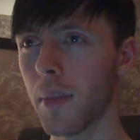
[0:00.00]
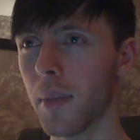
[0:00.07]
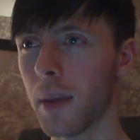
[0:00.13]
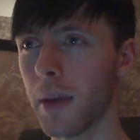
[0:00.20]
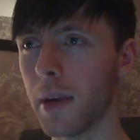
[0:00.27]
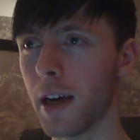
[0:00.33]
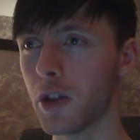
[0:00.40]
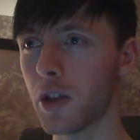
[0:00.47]

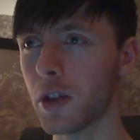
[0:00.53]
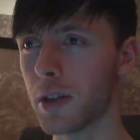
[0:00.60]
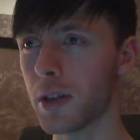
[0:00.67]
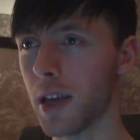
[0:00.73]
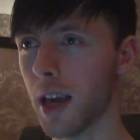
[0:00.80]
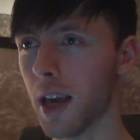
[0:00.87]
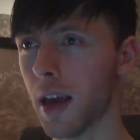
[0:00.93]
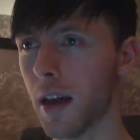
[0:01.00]
maybe I should
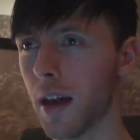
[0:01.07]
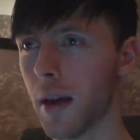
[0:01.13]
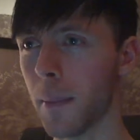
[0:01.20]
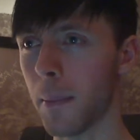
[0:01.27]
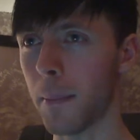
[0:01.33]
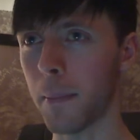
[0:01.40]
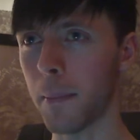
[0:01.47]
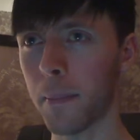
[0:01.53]
say
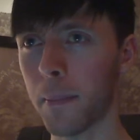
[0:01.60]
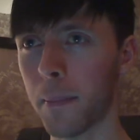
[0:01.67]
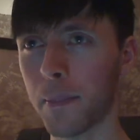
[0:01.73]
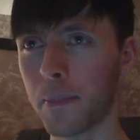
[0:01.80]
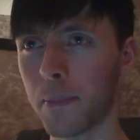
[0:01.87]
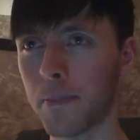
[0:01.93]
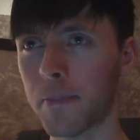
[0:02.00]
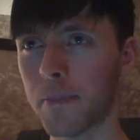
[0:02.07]
I'm
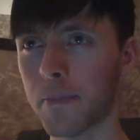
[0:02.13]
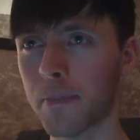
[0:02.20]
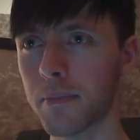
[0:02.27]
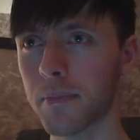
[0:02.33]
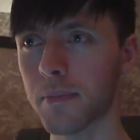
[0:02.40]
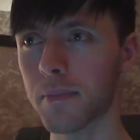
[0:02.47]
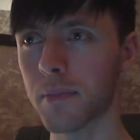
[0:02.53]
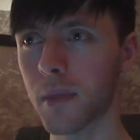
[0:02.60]

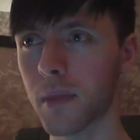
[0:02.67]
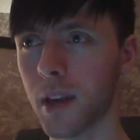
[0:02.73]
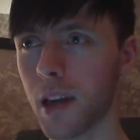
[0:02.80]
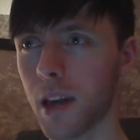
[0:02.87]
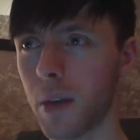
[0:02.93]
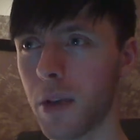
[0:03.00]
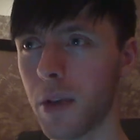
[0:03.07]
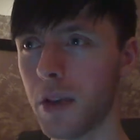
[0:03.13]

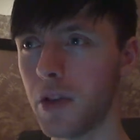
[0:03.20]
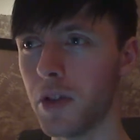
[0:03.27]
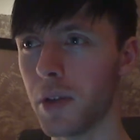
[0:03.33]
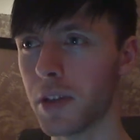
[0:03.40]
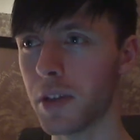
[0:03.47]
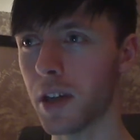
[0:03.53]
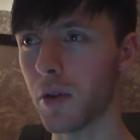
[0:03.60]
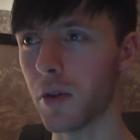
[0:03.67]
only
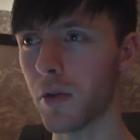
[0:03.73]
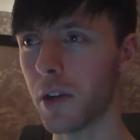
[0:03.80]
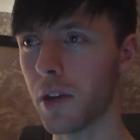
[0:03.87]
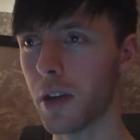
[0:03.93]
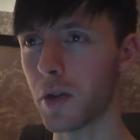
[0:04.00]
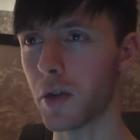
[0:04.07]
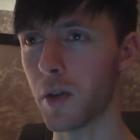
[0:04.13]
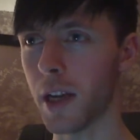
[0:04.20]
doing tarot
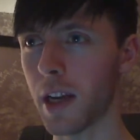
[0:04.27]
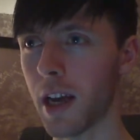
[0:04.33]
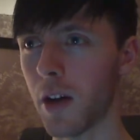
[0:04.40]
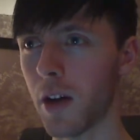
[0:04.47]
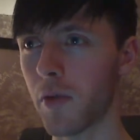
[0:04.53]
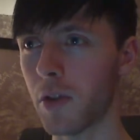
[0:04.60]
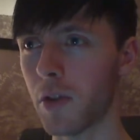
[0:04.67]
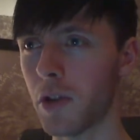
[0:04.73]
readings right
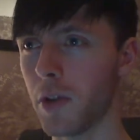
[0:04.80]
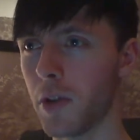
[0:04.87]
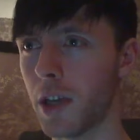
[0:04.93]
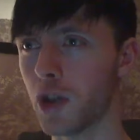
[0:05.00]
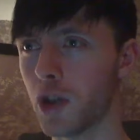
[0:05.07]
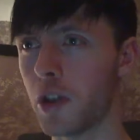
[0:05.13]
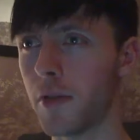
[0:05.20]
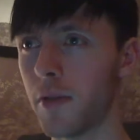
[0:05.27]
now for a
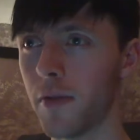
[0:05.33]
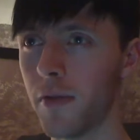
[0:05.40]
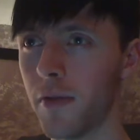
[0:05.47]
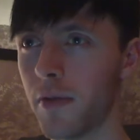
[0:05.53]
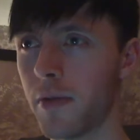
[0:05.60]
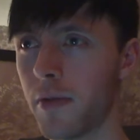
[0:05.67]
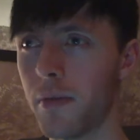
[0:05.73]
donation of